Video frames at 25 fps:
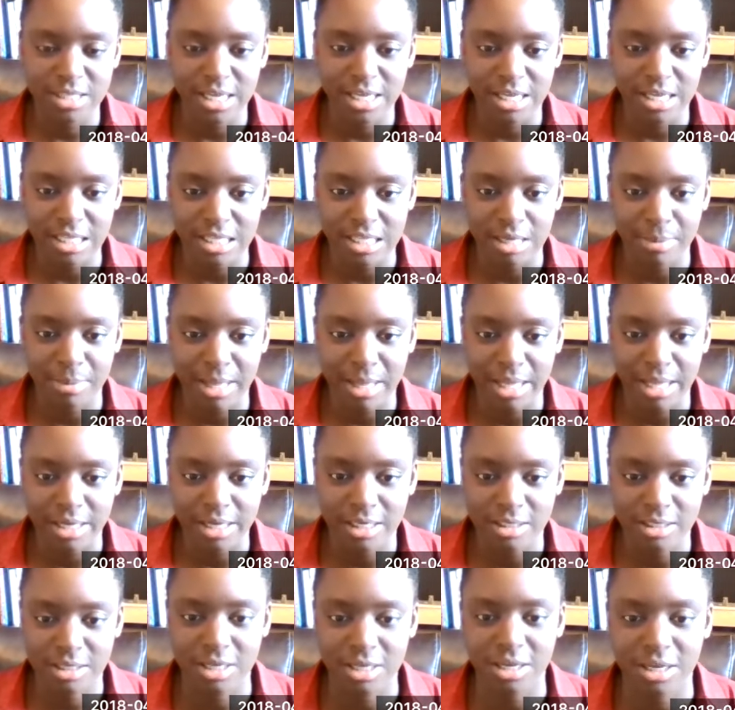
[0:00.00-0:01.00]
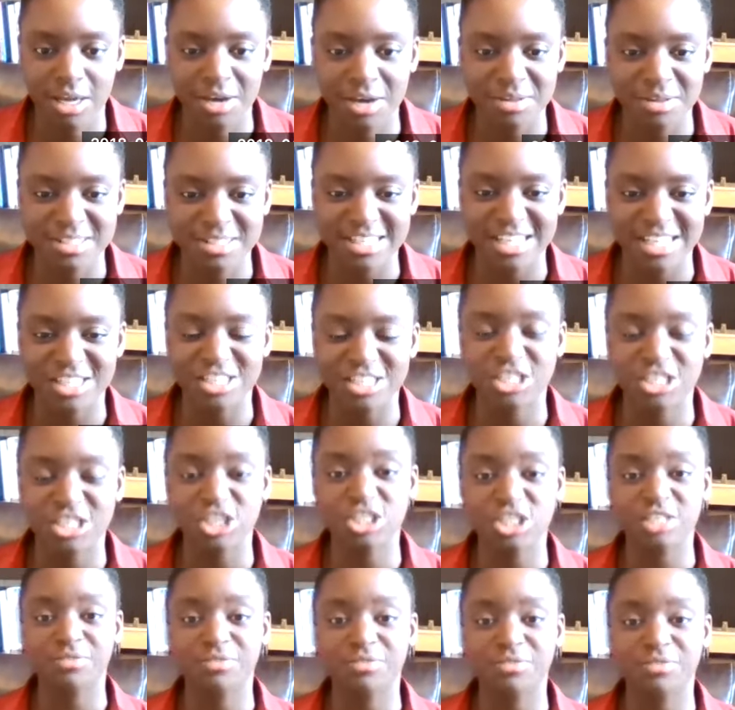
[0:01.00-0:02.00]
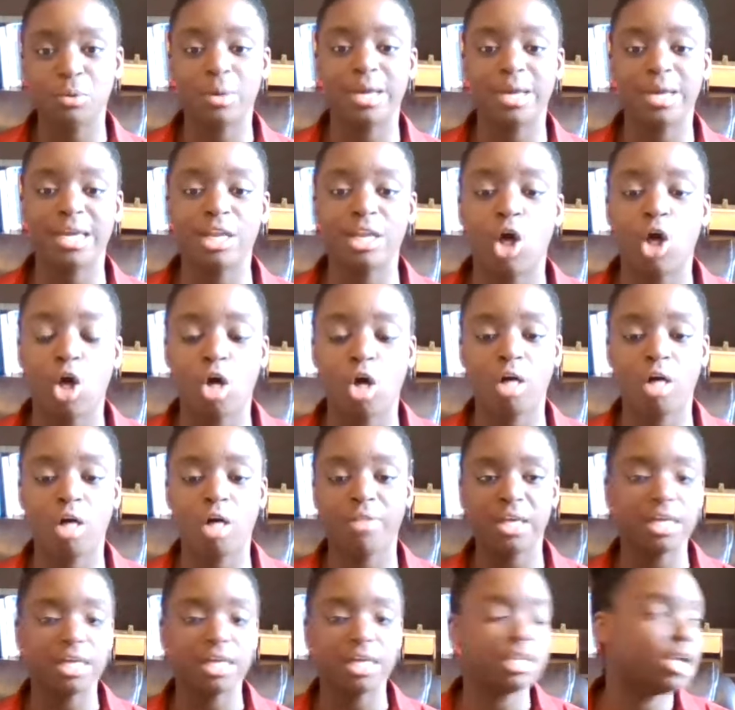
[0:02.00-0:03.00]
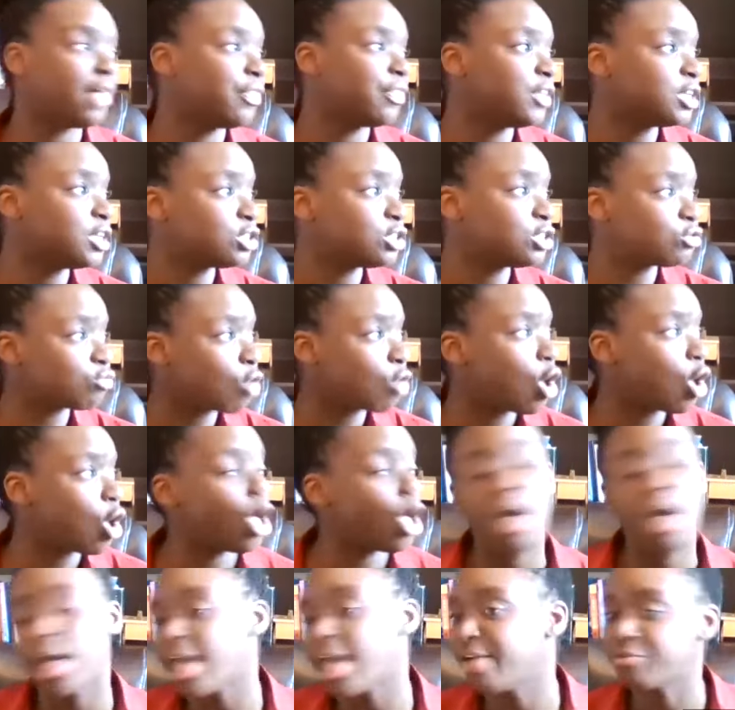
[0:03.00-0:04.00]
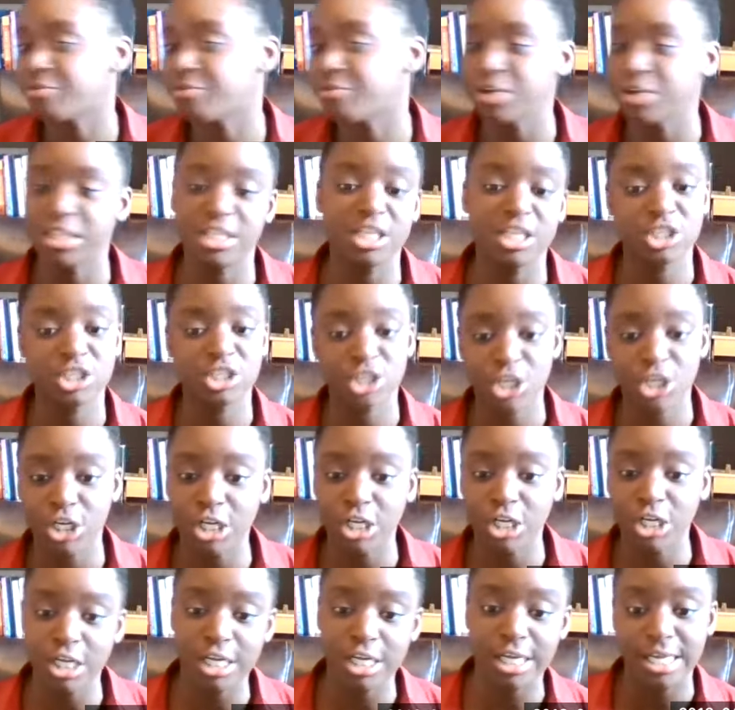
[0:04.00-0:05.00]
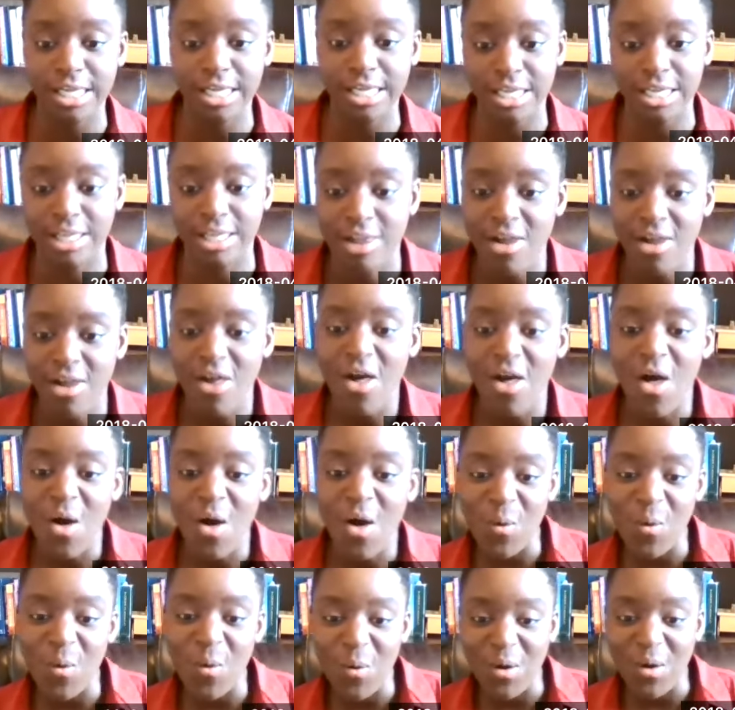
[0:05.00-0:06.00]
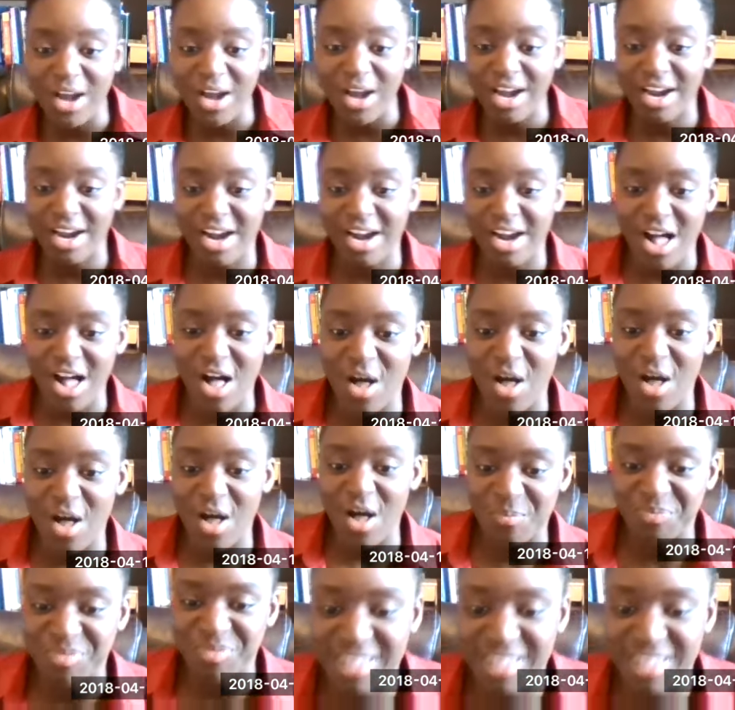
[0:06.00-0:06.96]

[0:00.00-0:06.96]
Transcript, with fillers: anything about it. It's like, let's just avoid all the, nothing's wrong, everything's good. Or um,